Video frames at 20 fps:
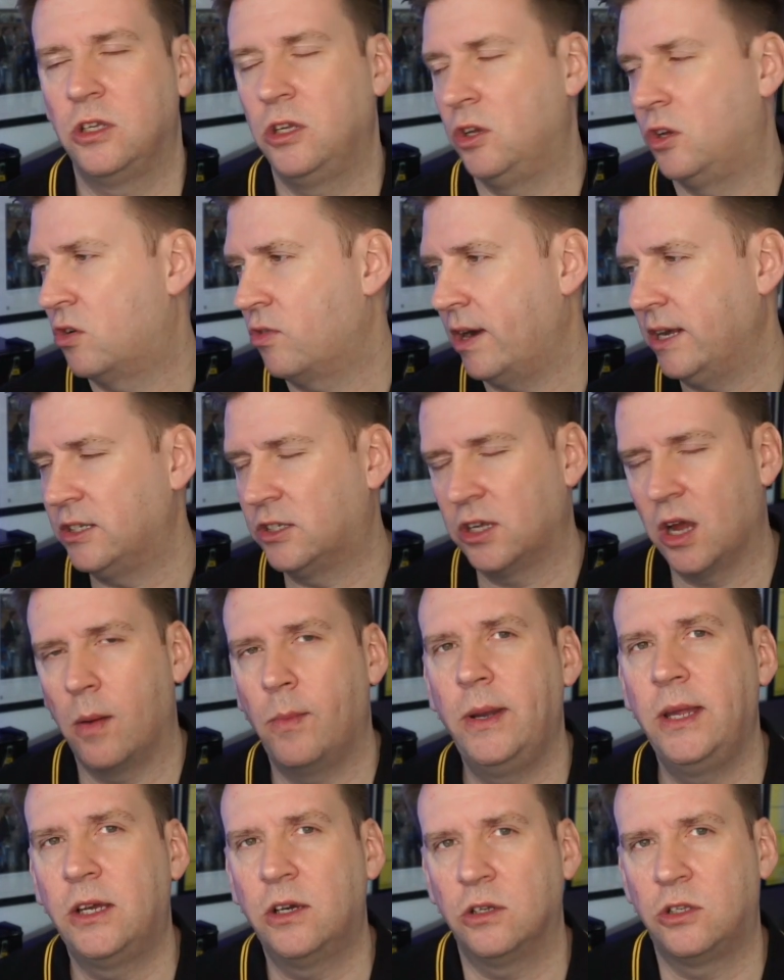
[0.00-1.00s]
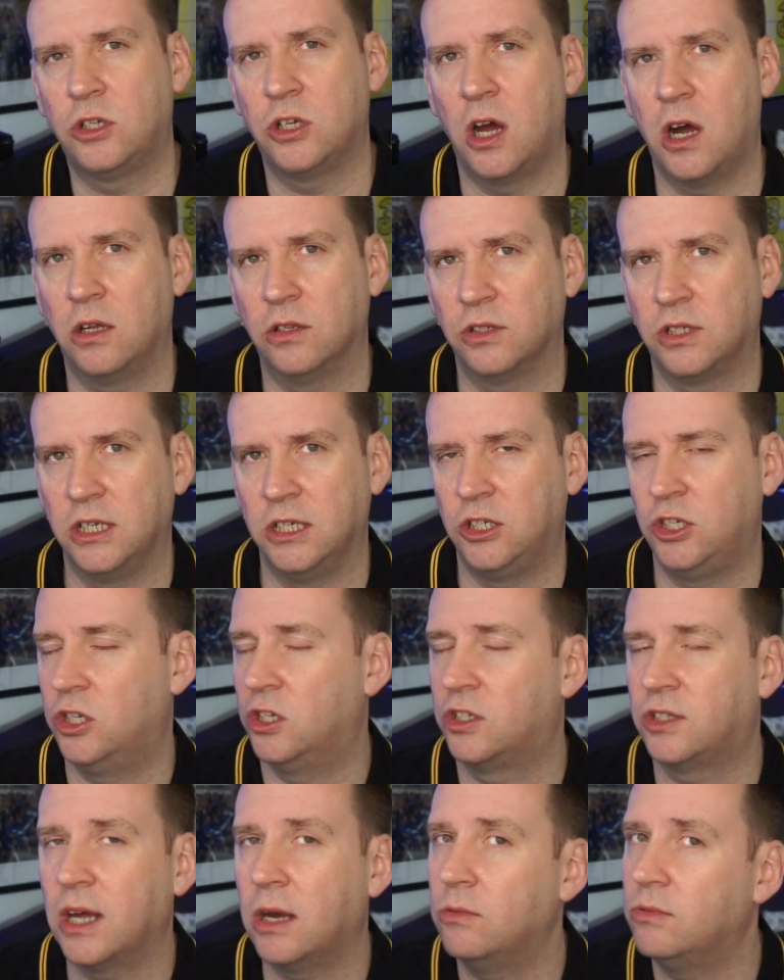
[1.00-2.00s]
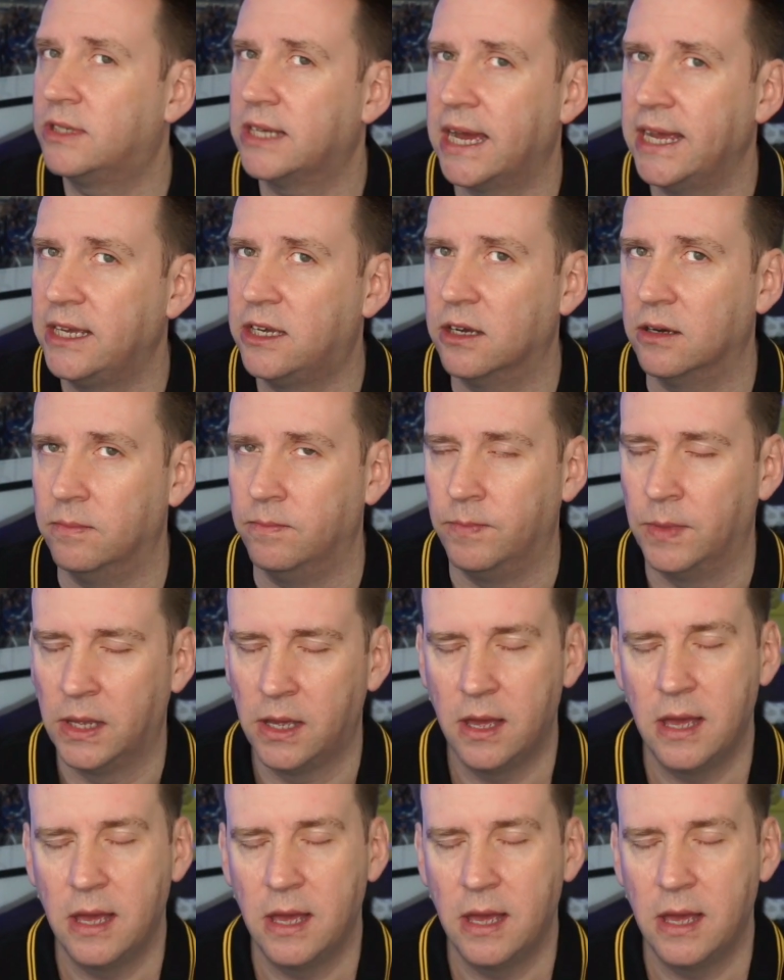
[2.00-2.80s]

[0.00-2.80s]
you create so many good chances, you just don't take them.